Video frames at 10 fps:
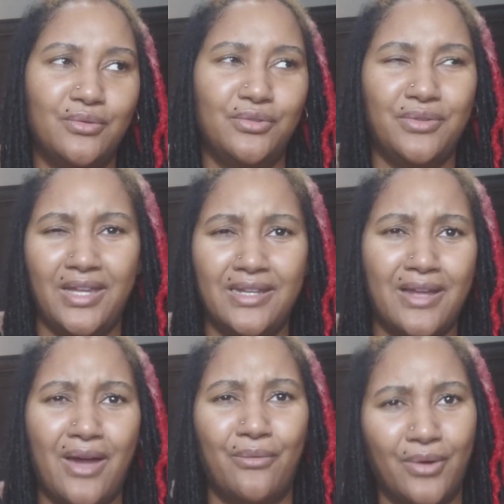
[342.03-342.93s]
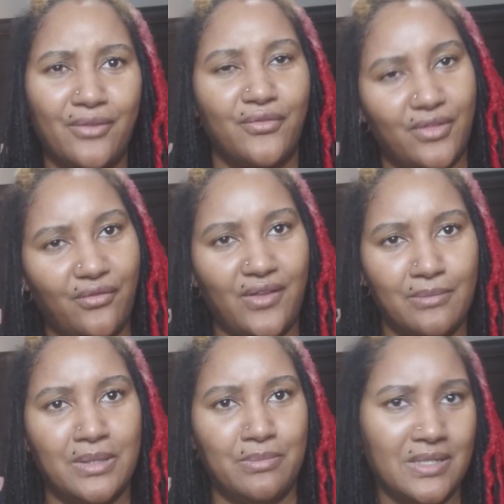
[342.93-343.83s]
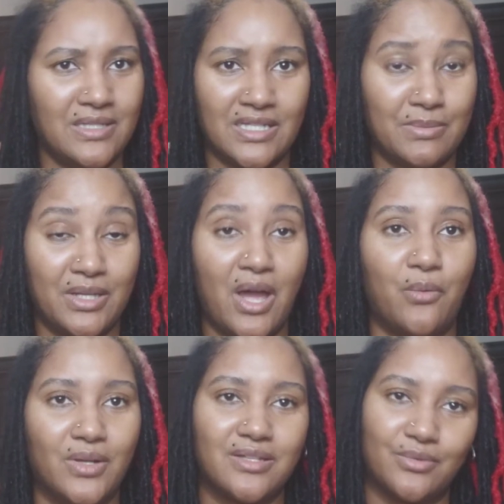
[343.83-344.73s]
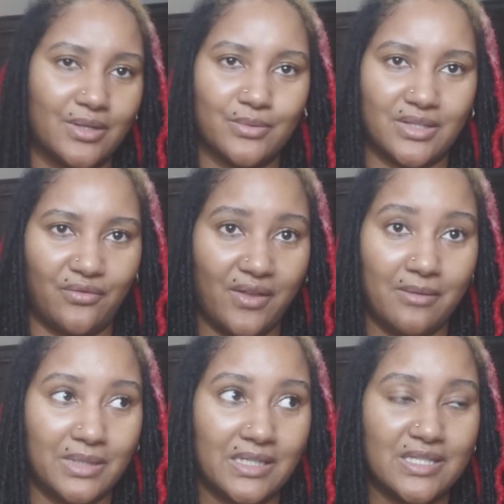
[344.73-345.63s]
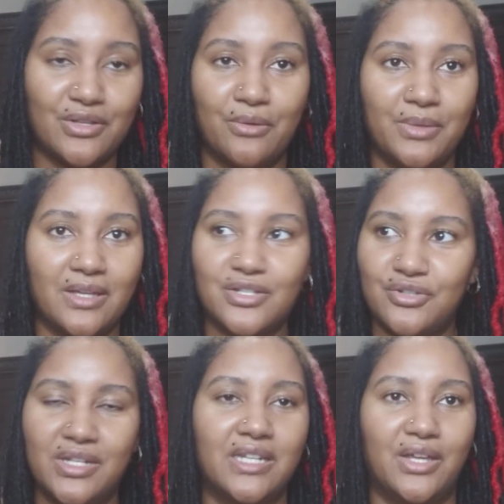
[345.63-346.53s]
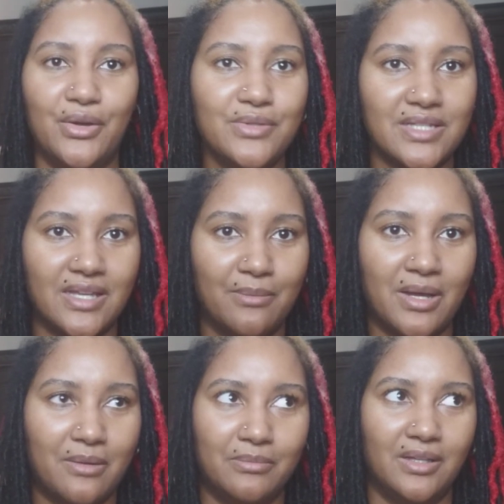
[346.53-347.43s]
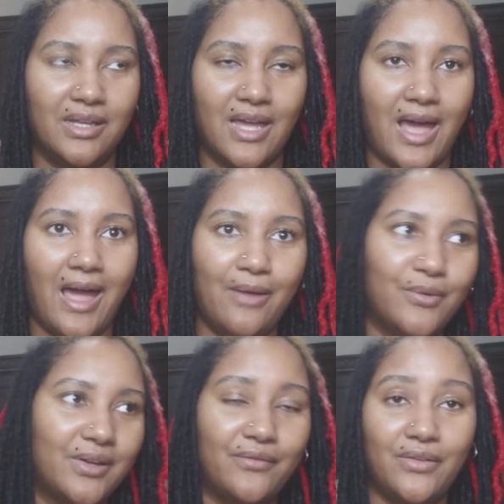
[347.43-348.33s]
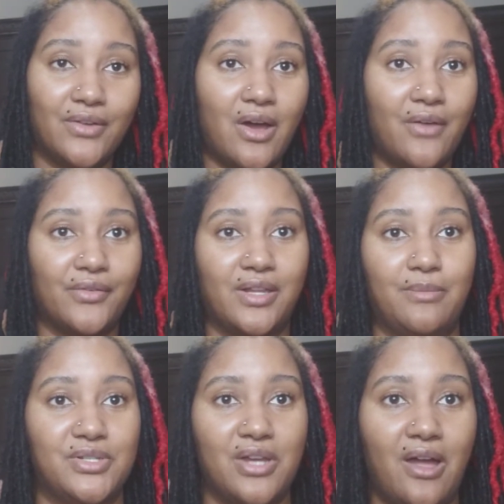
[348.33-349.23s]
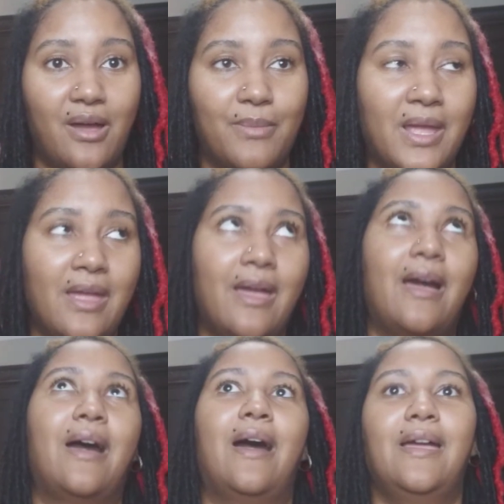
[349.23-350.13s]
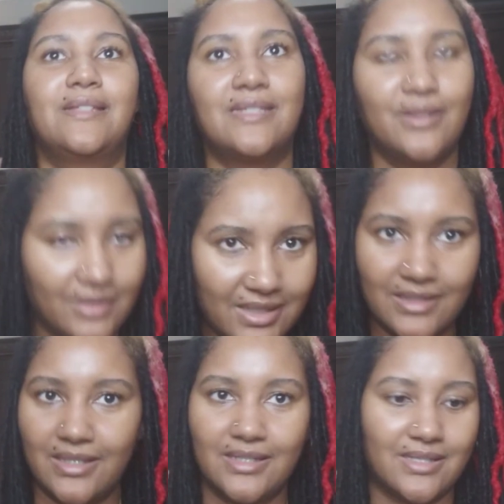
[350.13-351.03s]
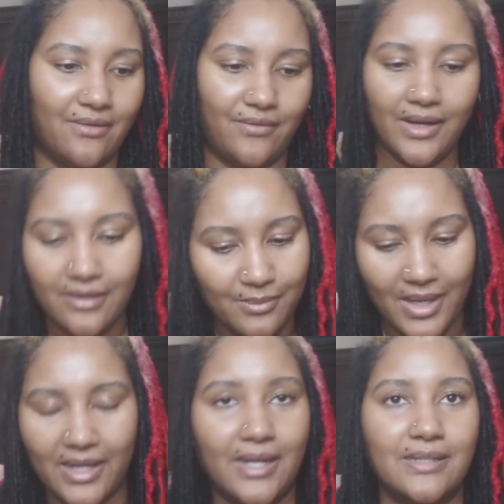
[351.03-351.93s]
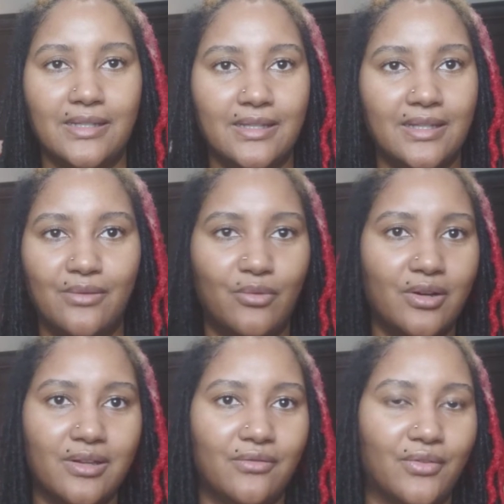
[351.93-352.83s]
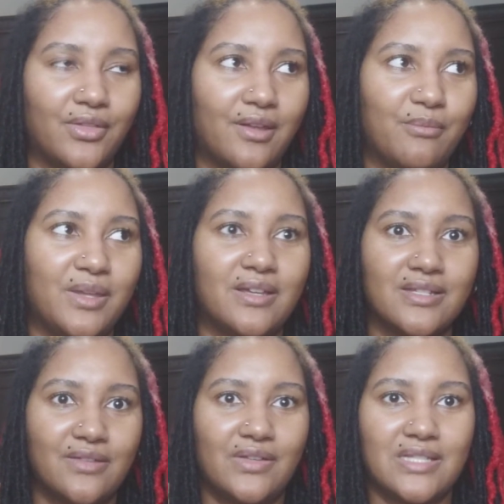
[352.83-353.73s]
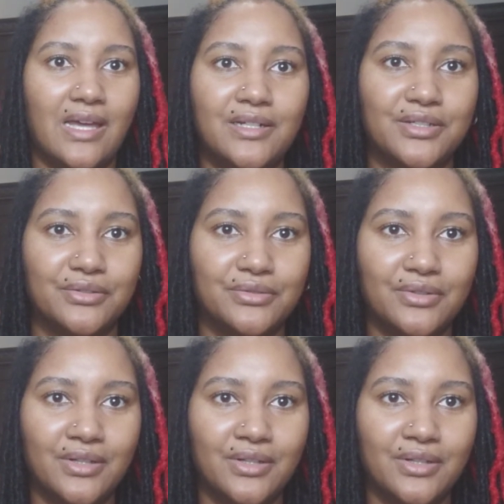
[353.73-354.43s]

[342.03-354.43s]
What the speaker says: cannot work for the family business but not want to work with the family. So because you didn't go to him humbly, I wouldn't have even offered him a job. I still think that it's a very bad idea him working for them because of his attitude